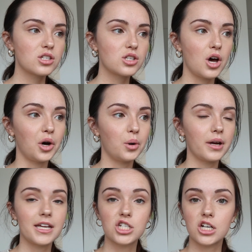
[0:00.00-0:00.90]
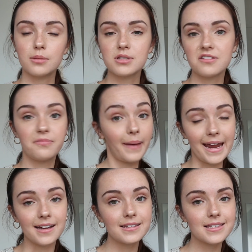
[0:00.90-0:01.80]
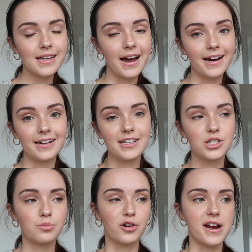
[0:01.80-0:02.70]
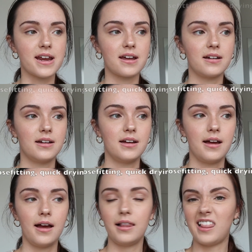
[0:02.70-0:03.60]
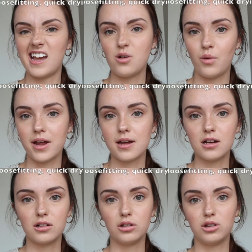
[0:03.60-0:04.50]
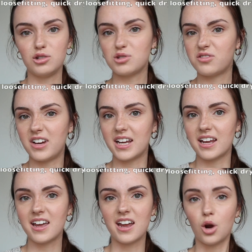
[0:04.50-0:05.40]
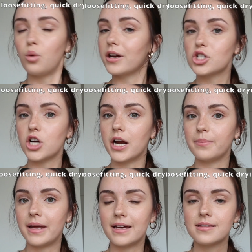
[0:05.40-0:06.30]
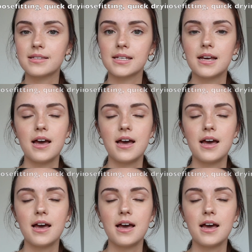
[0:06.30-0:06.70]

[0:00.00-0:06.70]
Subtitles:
So in terms of pants, I need to bring lightweight, loose fitting, and quick drying pants.